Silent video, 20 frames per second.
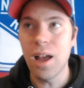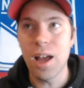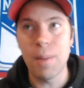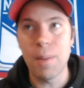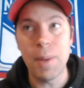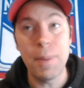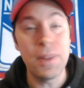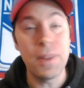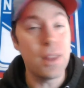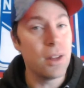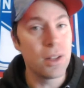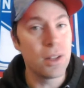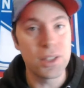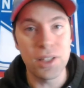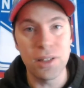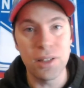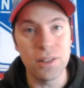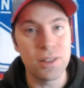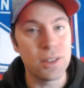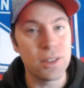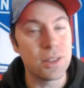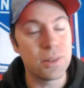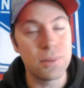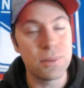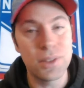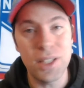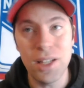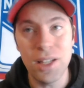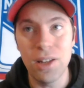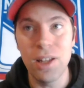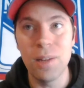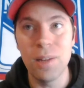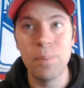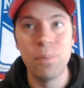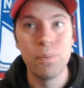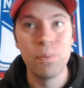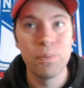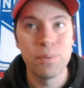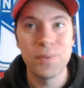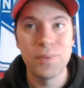Maybe they look to deal him.
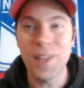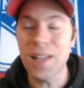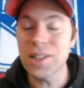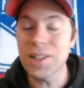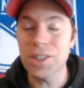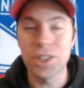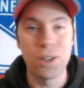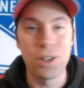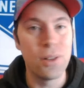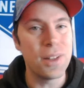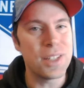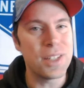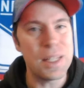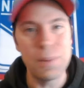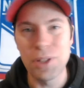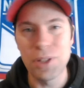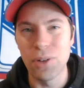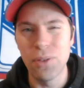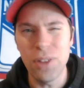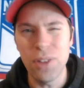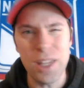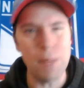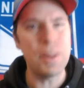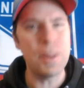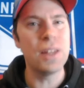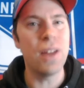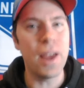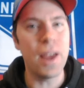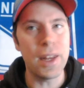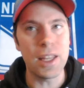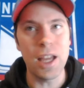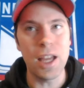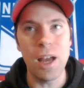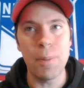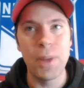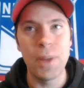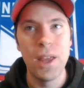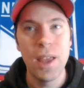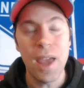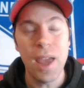Not sure that teams are really going to be lining
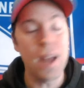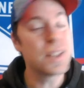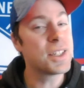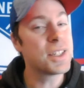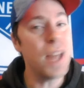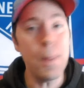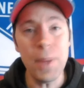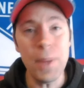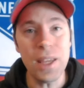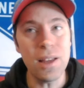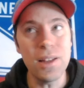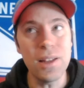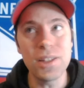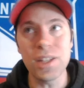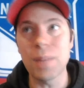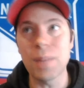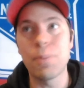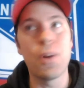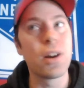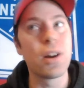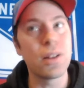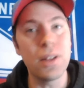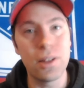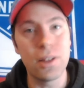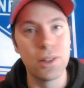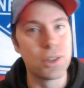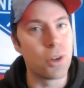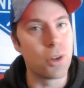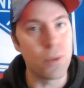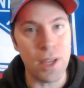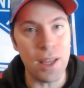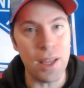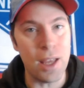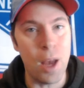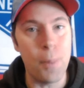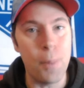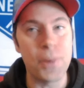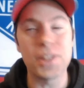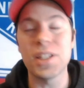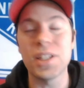up. And it's not because like Barclay Goodrow can't
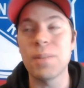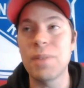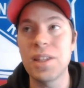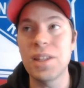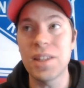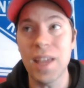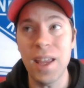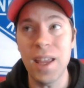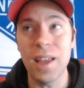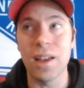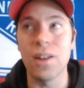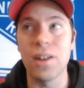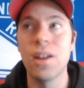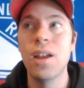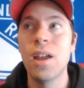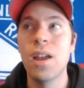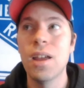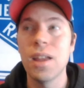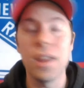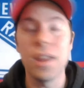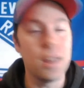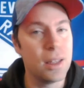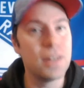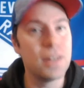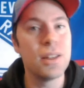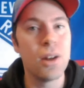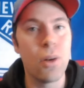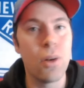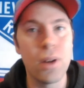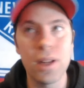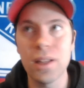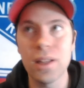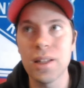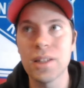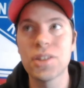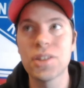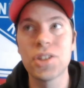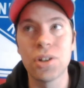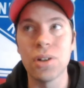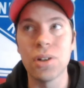help a team. He can in, you know, in
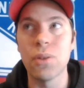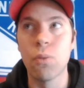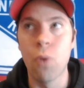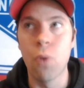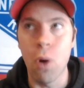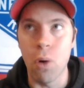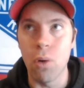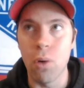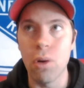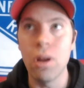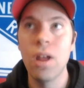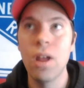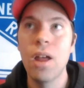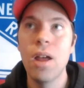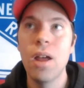a certain role.